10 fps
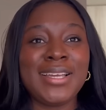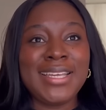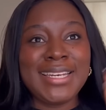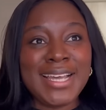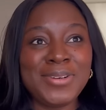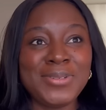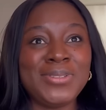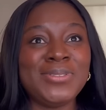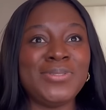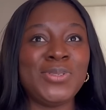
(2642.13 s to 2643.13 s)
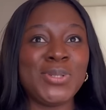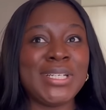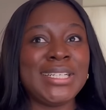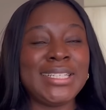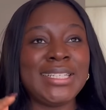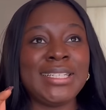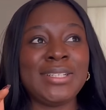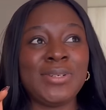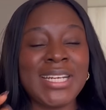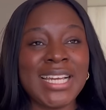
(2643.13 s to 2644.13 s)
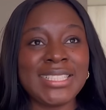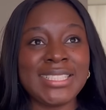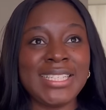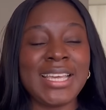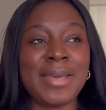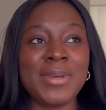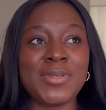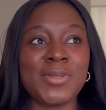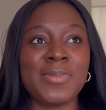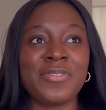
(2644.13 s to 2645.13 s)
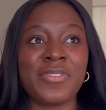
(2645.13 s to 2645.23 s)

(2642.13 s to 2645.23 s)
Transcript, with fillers: In that London vlog, on that day, I met with my